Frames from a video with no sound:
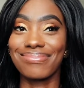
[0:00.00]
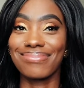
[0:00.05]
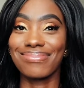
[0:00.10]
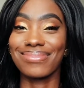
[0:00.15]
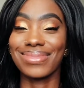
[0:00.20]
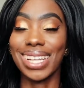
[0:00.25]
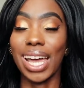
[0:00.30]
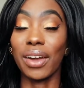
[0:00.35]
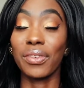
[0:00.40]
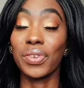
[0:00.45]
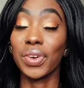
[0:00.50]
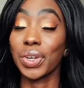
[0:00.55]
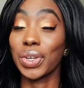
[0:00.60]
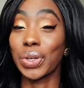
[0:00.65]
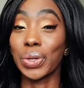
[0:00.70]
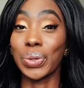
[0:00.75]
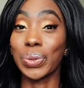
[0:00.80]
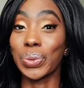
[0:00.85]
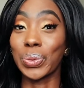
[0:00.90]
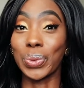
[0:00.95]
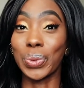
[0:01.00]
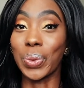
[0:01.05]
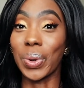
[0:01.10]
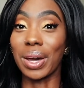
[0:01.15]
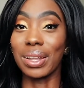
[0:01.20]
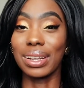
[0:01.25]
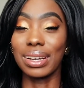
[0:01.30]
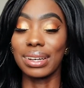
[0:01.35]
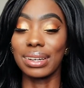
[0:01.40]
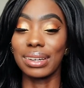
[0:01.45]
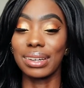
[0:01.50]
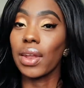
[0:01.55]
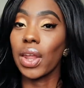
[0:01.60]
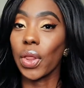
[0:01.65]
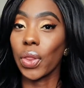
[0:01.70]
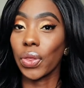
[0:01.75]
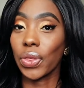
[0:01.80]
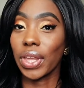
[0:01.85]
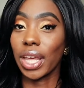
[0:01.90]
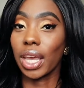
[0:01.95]
Not for you, Quella.
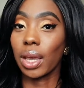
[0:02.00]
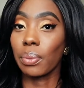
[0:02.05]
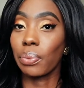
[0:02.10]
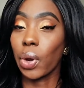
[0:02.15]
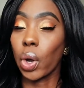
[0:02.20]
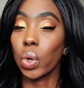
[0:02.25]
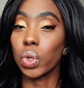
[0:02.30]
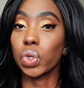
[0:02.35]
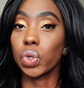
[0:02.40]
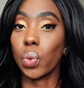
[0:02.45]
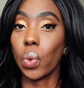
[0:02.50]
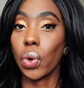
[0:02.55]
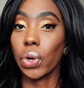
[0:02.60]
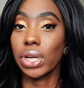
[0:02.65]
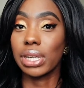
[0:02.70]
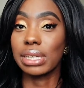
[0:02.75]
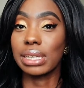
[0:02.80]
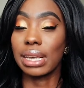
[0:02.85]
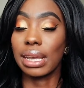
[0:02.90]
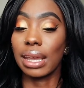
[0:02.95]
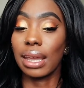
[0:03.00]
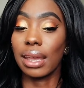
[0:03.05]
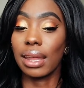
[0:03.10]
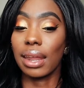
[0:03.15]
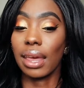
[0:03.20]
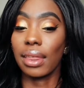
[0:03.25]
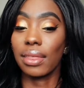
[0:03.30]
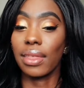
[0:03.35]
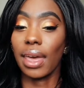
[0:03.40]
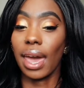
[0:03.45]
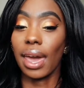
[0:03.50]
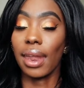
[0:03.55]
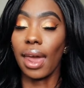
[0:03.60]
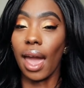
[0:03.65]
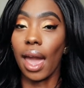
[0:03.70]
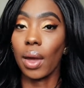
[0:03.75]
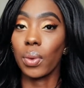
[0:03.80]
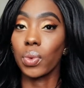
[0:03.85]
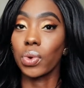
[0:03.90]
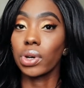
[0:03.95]
Another thing post-quarantine
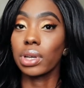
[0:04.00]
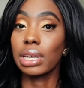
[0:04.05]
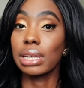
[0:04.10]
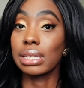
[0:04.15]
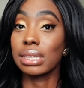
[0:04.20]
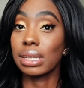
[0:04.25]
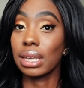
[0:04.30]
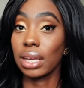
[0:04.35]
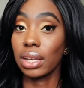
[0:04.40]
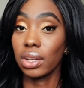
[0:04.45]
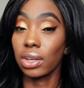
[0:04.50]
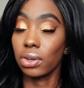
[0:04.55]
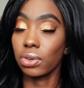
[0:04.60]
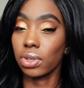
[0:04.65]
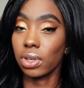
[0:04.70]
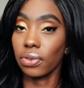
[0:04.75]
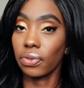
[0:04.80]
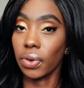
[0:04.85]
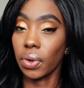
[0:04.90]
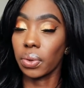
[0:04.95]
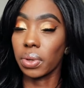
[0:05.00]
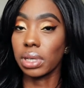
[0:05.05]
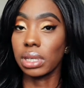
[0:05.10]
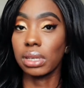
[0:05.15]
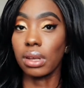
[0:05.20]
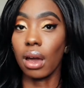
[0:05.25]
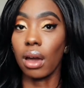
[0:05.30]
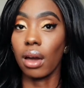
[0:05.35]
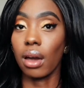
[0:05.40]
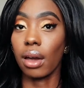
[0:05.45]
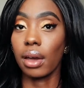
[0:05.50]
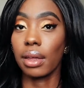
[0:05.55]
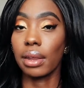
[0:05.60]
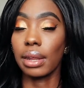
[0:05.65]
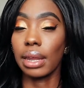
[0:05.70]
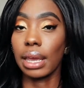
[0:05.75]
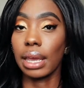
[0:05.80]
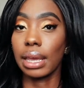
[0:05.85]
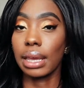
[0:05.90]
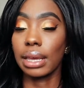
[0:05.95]
that I will continue to focus on
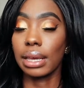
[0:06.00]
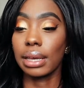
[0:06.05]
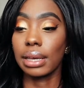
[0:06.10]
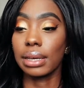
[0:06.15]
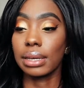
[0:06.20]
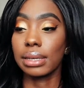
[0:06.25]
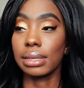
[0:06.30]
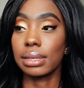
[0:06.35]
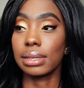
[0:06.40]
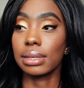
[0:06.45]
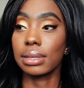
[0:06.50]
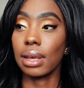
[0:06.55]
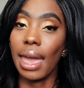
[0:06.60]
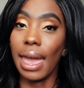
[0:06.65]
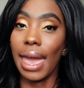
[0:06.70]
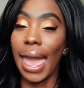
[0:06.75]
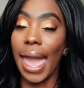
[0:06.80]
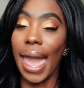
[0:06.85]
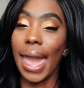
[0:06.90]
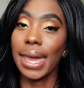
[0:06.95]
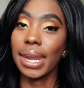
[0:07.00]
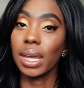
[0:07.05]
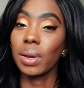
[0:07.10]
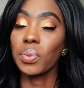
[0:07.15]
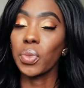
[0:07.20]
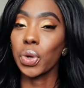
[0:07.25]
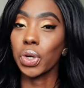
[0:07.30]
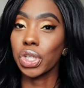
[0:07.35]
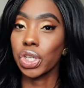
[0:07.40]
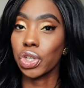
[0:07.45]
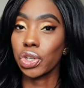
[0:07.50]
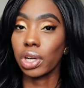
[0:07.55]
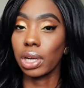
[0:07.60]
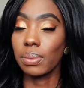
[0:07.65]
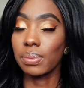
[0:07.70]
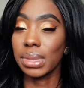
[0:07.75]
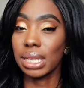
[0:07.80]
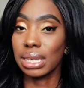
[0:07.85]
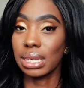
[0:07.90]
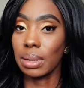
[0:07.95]
is adding more
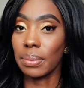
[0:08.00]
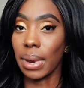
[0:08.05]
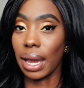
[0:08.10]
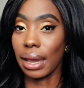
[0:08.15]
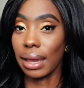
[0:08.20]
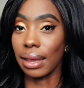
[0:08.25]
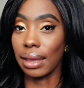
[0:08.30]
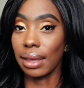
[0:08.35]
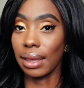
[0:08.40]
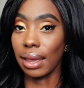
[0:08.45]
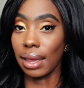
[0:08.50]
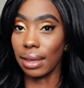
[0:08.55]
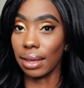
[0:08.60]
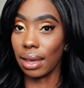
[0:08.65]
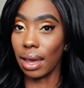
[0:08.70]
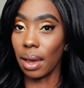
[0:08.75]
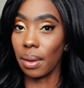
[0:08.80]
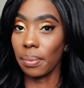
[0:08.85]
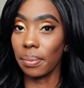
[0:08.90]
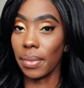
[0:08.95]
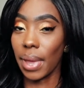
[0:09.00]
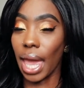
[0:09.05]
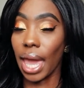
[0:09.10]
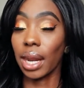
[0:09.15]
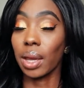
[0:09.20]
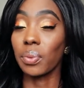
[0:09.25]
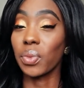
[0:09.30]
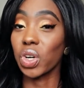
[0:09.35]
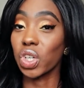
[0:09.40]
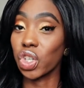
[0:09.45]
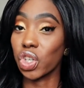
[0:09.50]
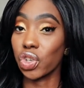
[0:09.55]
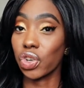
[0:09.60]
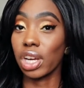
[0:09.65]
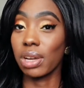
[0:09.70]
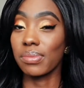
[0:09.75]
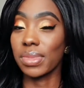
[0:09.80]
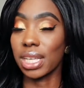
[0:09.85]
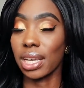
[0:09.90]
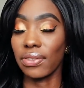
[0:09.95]
streams to my income, adding more
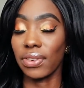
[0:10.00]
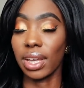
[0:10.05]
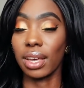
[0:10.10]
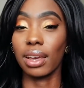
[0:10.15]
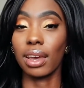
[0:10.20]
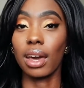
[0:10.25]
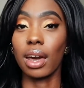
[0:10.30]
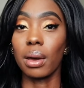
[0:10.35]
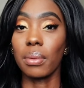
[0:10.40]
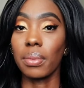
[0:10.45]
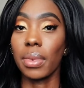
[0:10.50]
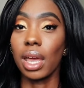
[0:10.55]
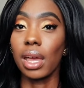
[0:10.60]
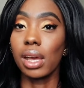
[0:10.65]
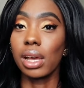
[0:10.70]
streams of income.